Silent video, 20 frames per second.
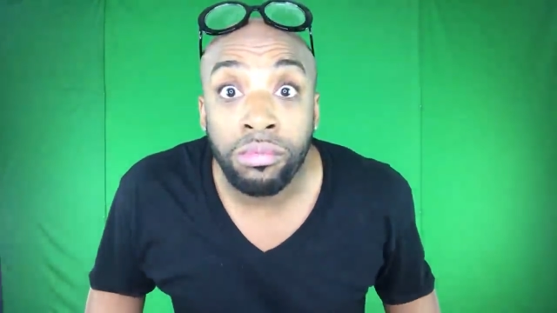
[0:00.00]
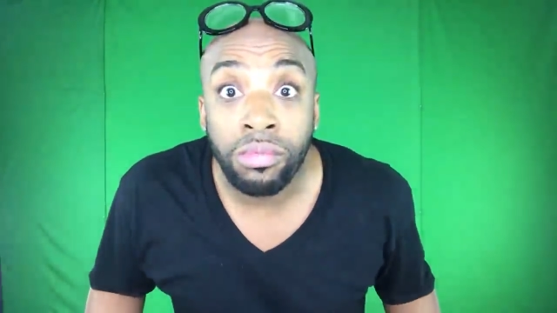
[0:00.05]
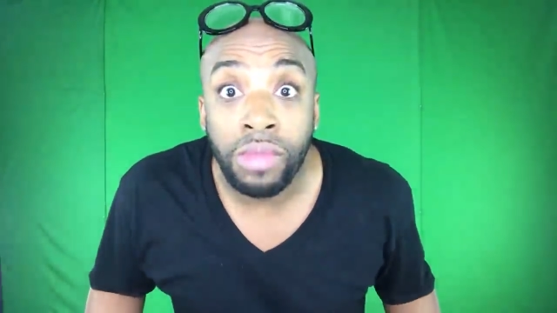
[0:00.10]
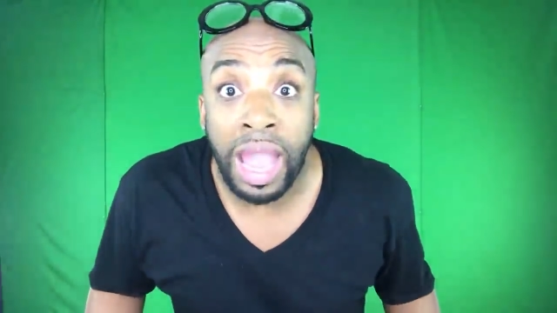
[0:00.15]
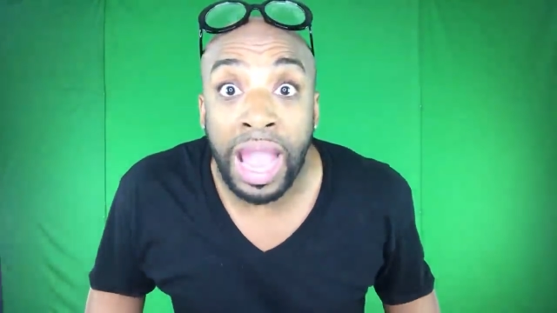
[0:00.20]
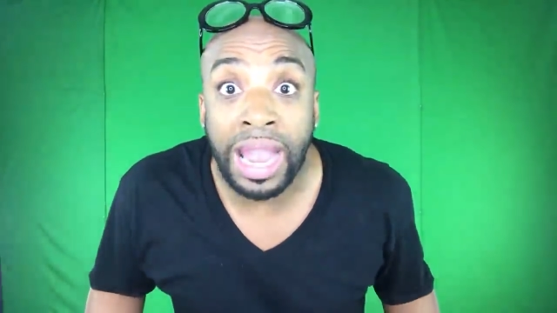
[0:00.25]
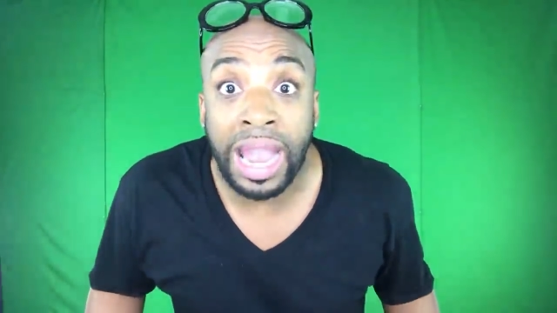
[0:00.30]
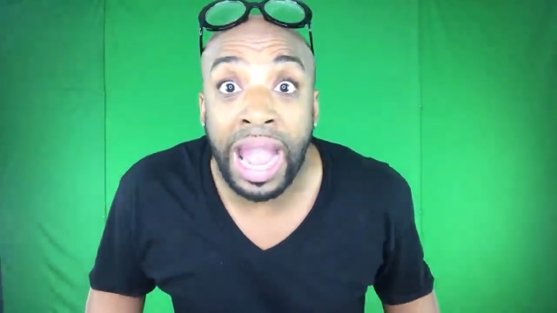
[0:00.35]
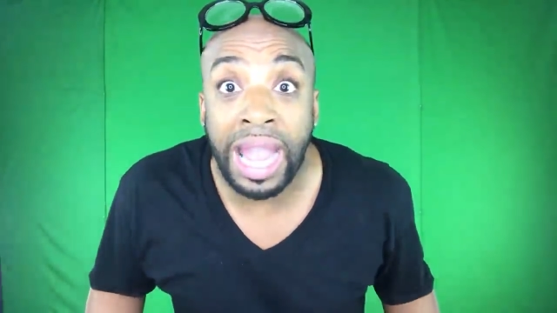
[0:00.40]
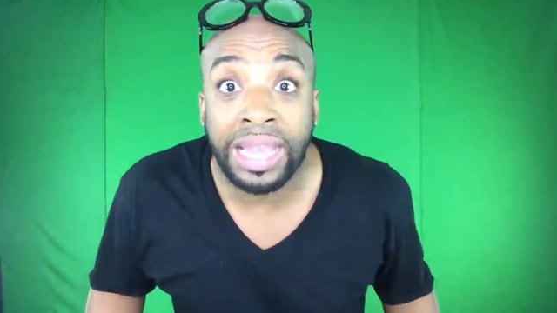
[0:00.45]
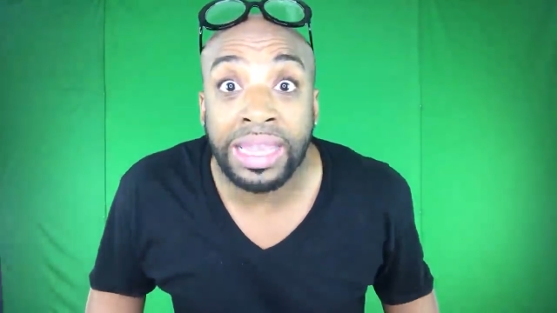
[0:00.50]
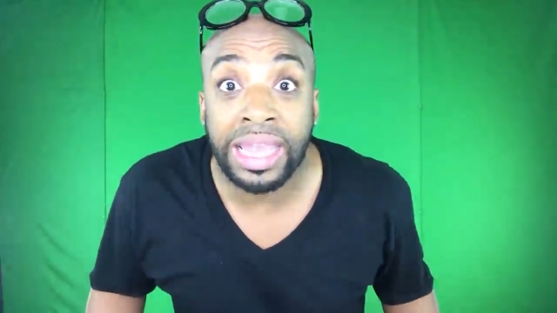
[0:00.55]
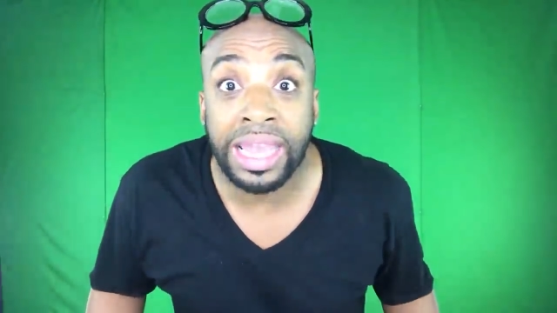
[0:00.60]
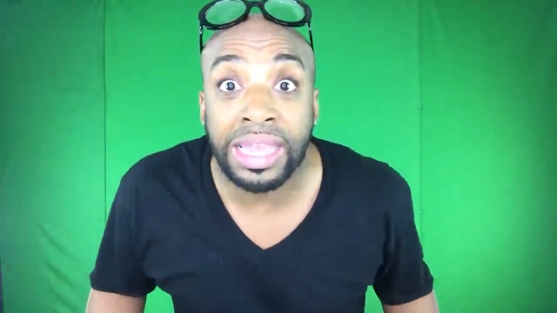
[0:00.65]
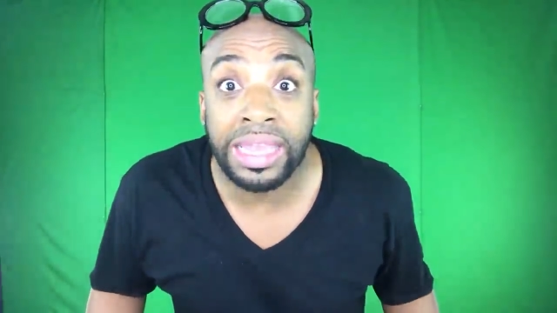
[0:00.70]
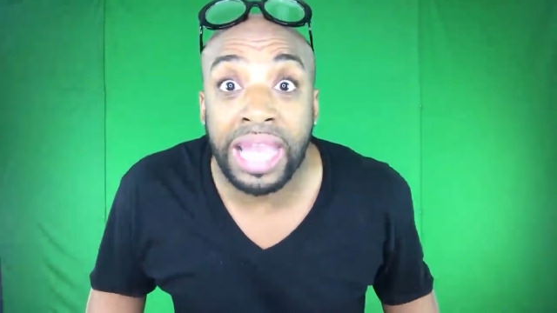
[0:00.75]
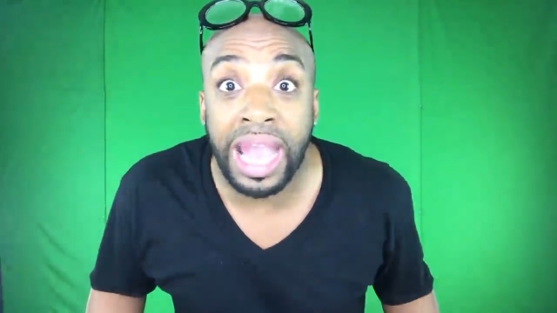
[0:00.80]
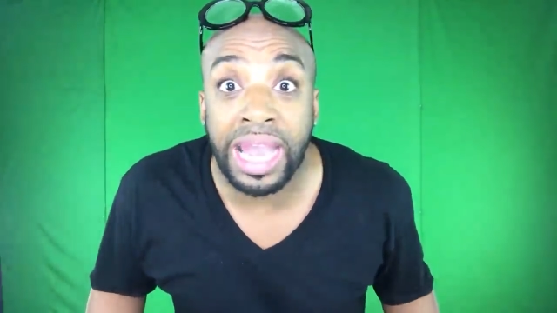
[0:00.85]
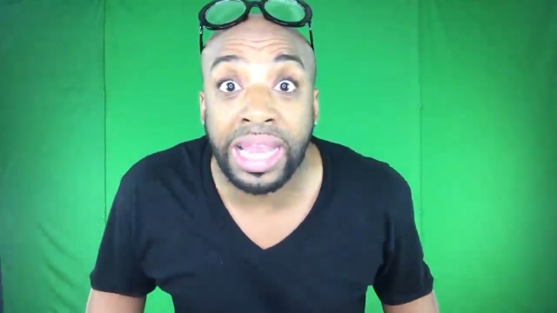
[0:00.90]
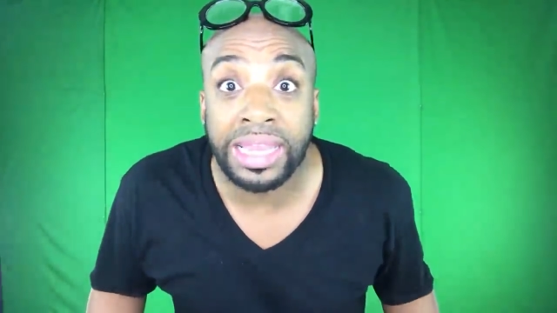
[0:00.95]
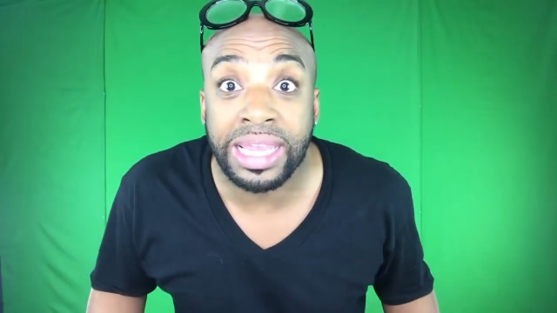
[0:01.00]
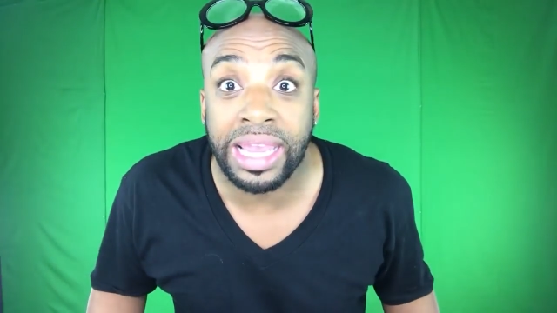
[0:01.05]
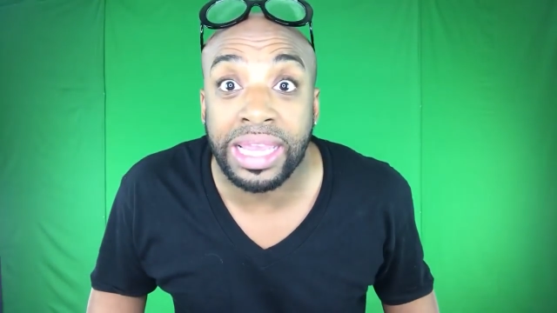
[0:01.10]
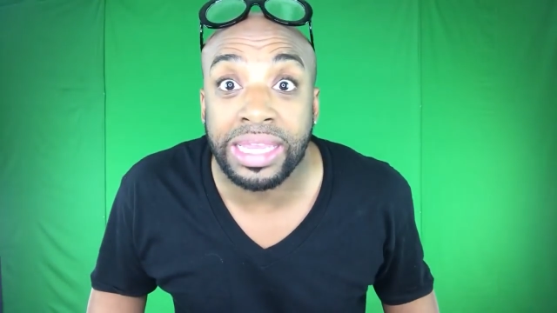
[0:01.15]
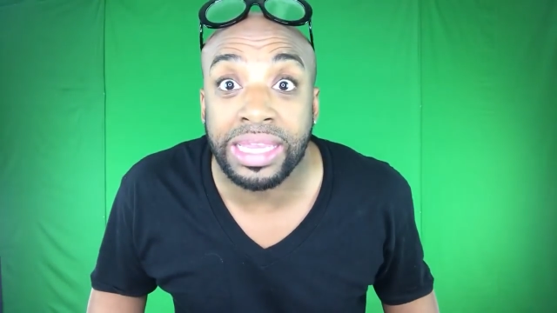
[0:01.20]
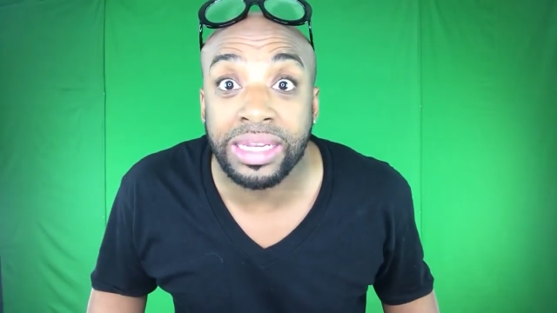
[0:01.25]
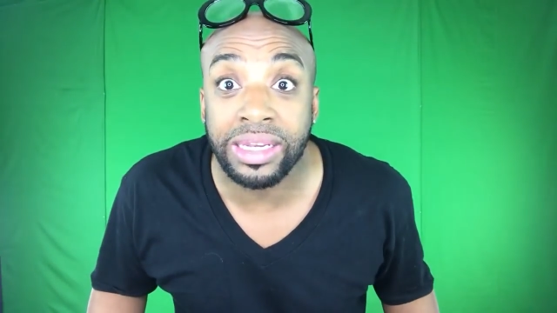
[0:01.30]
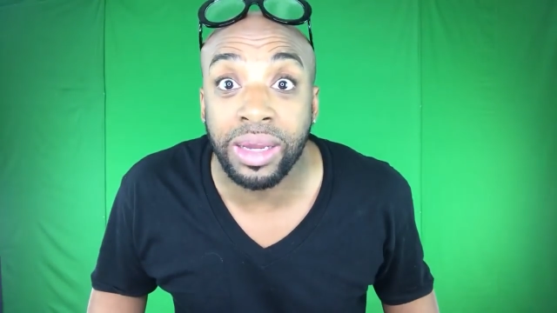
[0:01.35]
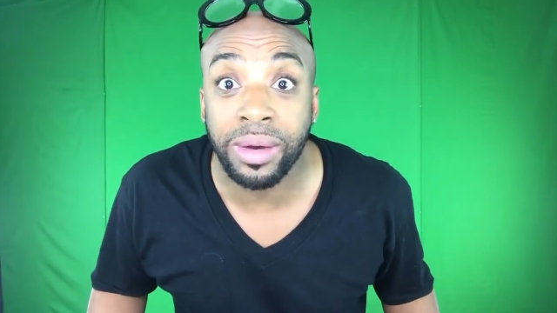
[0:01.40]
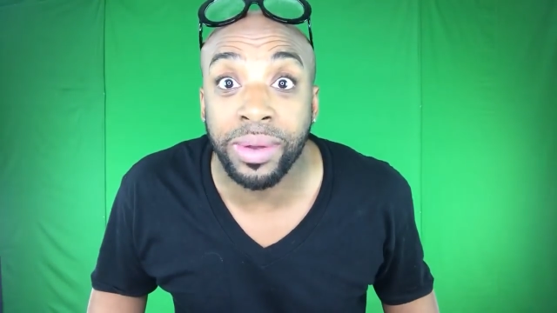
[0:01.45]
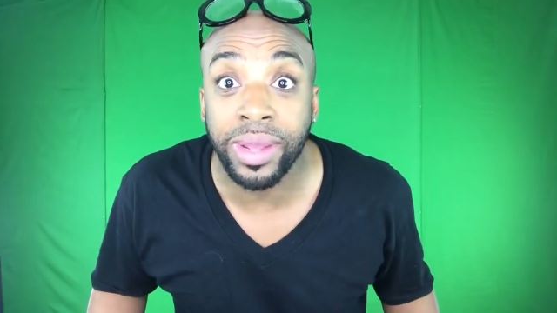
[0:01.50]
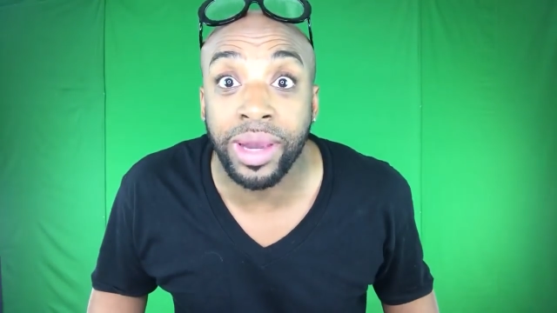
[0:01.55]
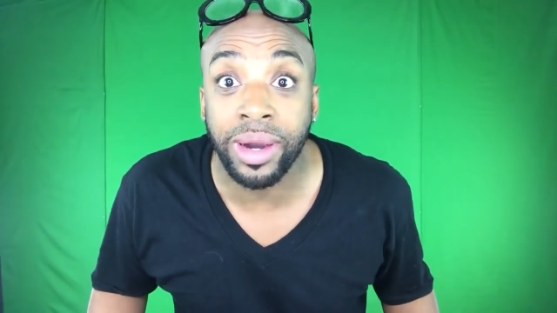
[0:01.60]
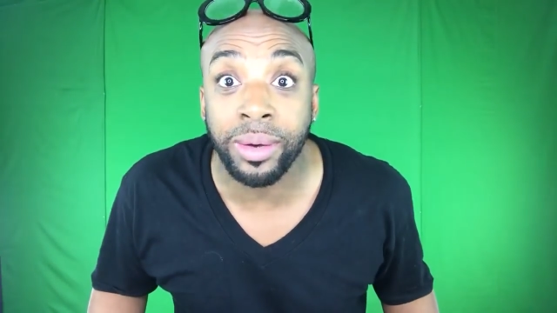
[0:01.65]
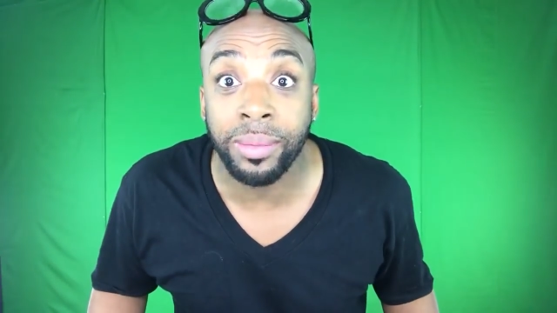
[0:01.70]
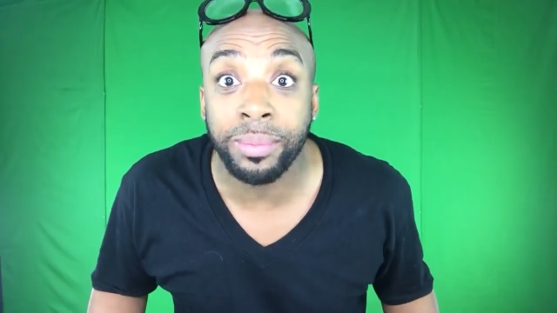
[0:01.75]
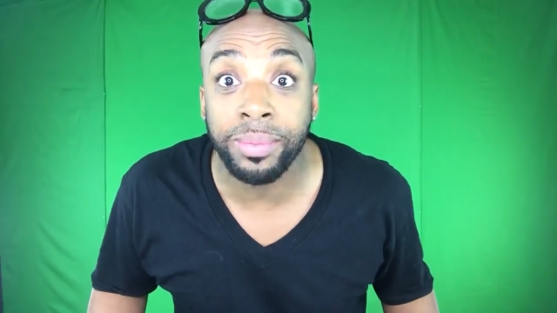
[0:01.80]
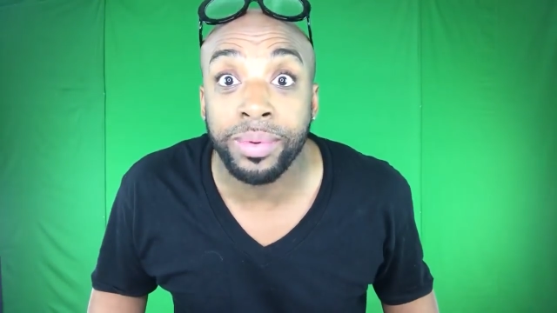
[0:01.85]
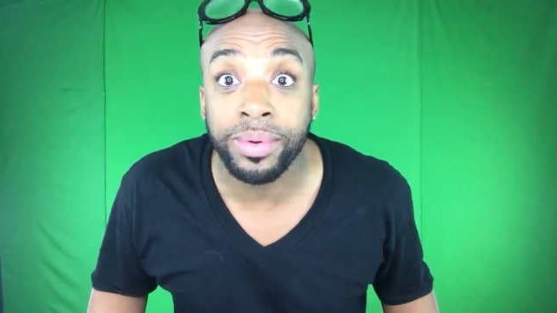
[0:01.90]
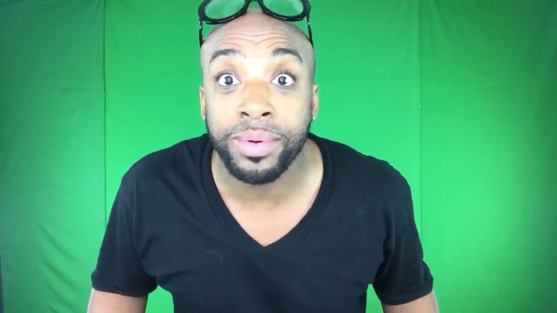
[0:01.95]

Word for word: I, I can't I can't get no help.